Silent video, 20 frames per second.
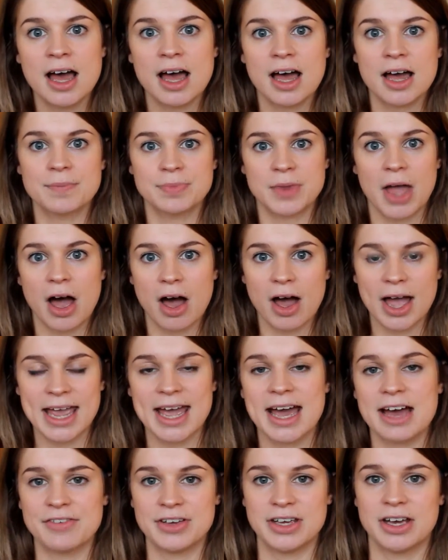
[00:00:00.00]
I
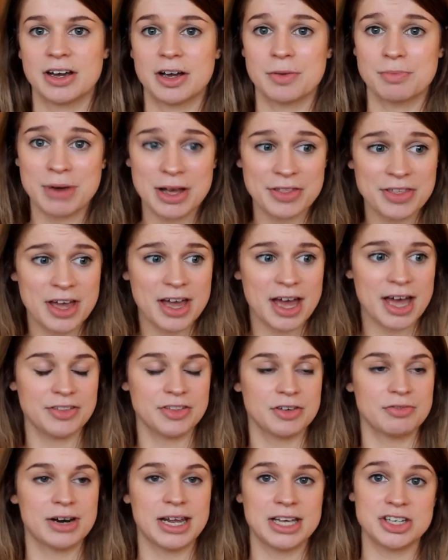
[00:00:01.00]
have a younger brother, and
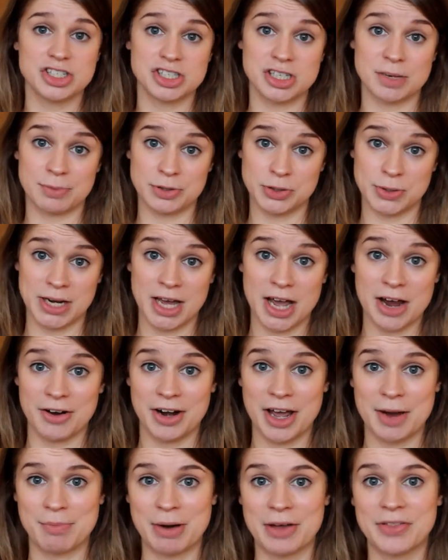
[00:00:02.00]
the relationship between her
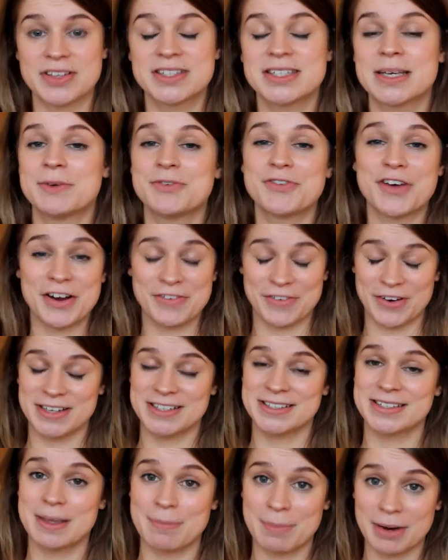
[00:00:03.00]
and her brother seemed very, very
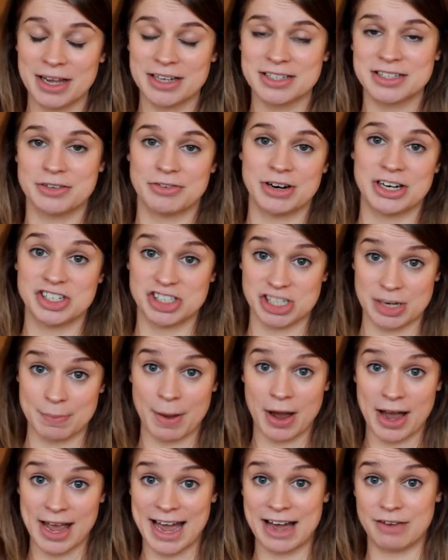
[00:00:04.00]
similar to the relationship
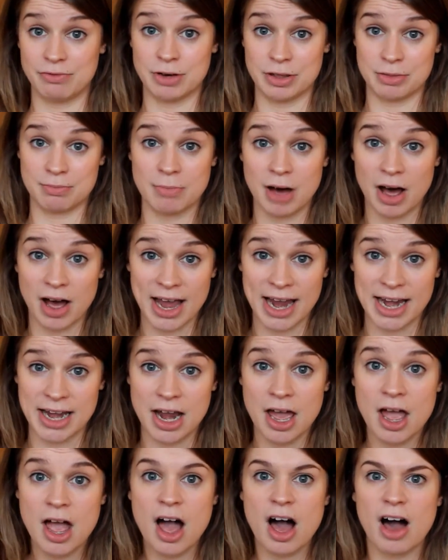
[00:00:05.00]
I have with
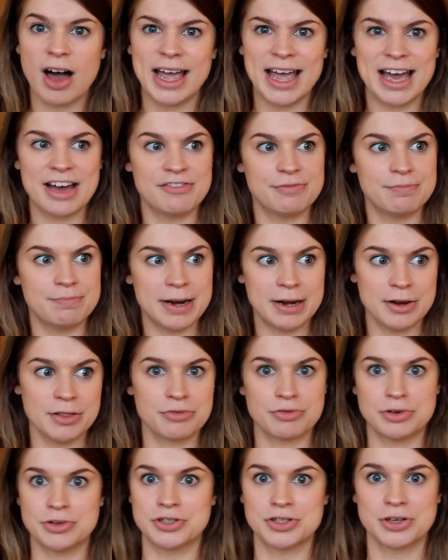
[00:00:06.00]
mine. I have been
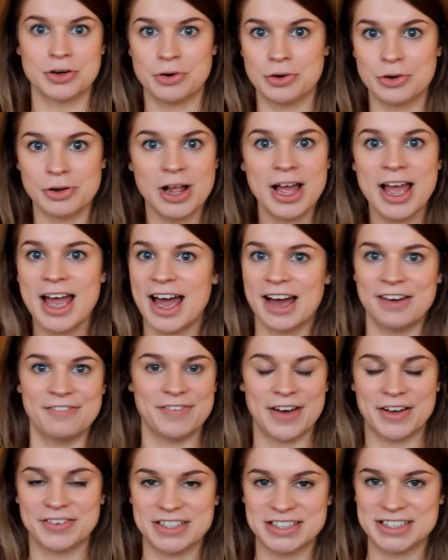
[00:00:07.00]
through school and
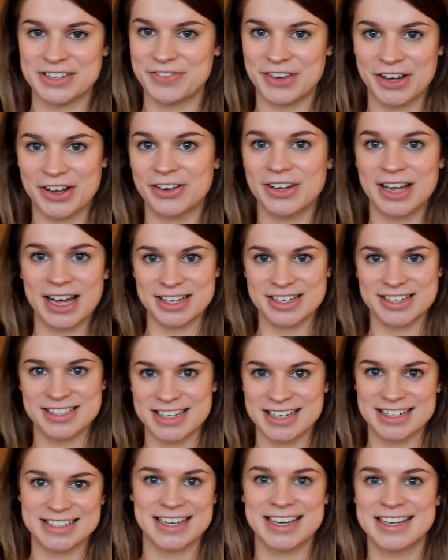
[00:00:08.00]
found it difficult, as
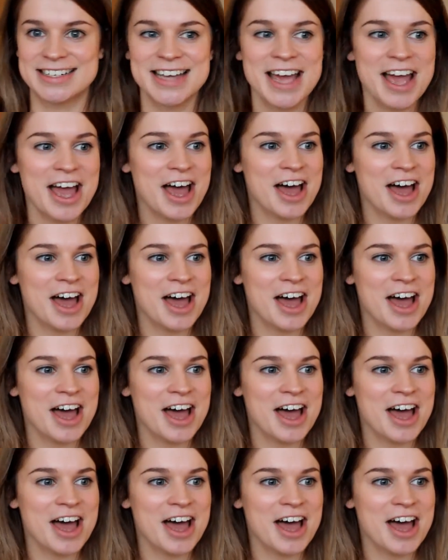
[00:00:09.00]
she did.